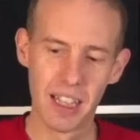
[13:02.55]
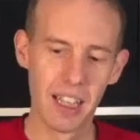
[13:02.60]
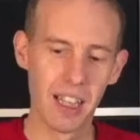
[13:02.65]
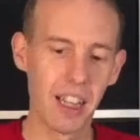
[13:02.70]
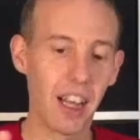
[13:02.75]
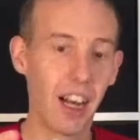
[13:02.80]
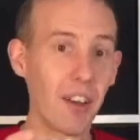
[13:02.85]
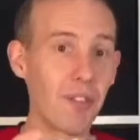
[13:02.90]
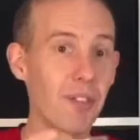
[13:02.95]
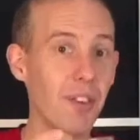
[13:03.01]

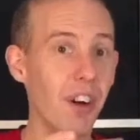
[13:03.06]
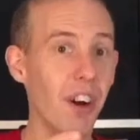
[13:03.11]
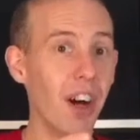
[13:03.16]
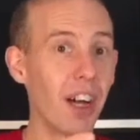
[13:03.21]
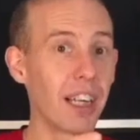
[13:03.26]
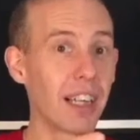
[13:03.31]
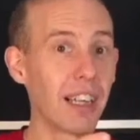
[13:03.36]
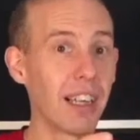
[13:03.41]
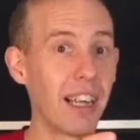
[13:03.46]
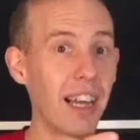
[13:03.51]
I've got a
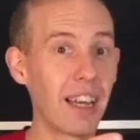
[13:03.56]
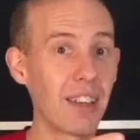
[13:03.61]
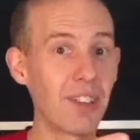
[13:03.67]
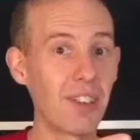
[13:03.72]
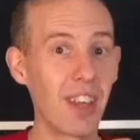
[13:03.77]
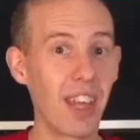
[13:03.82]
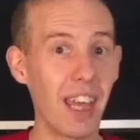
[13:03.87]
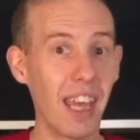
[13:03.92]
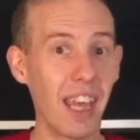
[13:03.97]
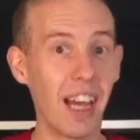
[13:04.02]
glass
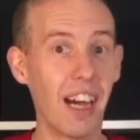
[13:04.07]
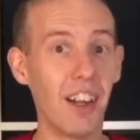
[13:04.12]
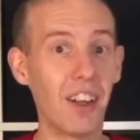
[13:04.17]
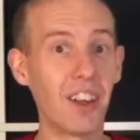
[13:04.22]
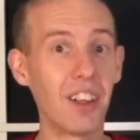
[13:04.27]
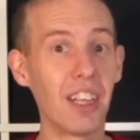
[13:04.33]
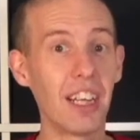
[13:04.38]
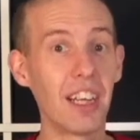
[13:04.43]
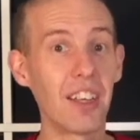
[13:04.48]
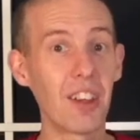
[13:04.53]
here, and on
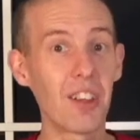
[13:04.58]
the other